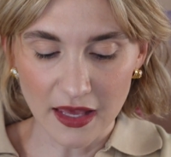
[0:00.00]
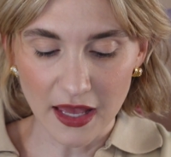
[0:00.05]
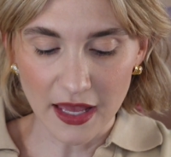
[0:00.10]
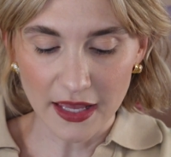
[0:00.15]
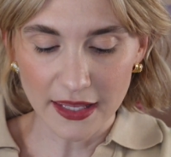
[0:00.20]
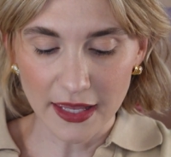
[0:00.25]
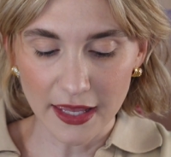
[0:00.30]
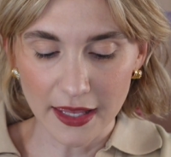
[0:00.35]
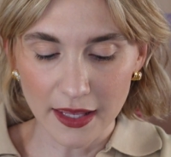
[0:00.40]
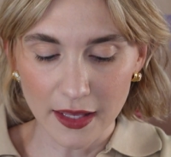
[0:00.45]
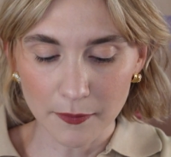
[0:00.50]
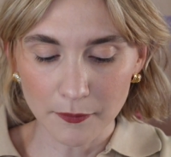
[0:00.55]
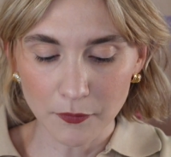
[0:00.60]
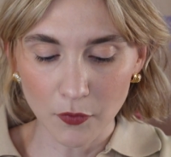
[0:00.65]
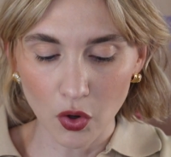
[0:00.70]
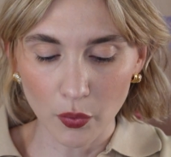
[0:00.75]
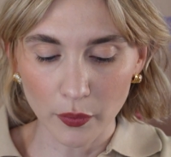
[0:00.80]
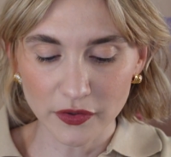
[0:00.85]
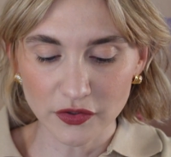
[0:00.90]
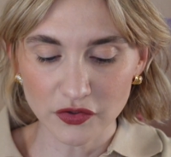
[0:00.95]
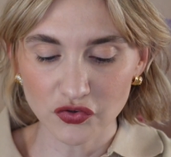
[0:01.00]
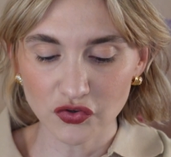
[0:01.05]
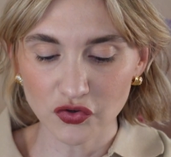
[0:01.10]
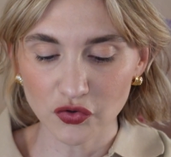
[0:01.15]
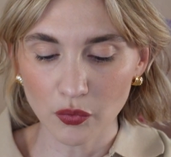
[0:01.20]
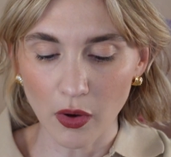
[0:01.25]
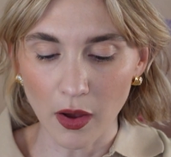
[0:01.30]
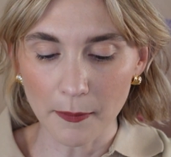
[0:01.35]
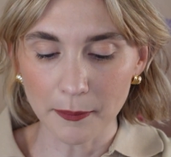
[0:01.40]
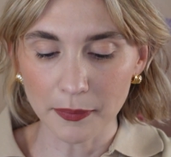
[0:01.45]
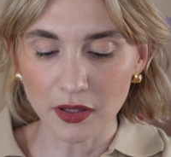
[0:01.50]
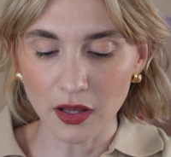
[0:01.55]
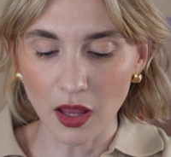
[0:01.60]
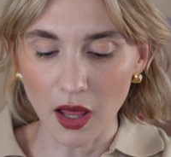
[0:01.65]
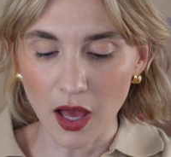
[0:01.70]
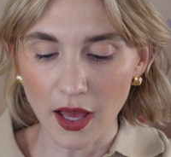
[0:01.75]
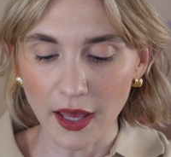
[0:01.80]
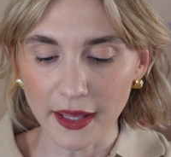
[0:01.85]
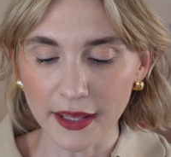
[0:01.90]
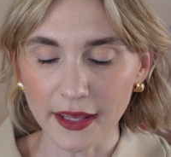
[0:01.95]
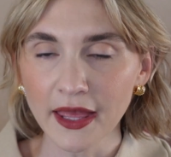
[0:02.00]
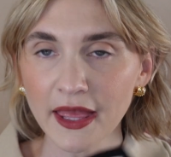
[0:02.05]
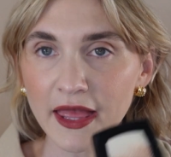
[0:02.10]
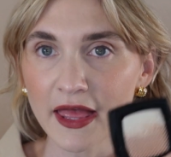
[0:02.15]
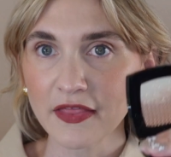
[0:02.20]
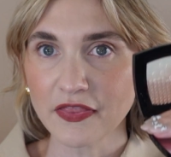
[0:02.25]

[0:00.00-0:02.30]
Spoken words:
I am going to apply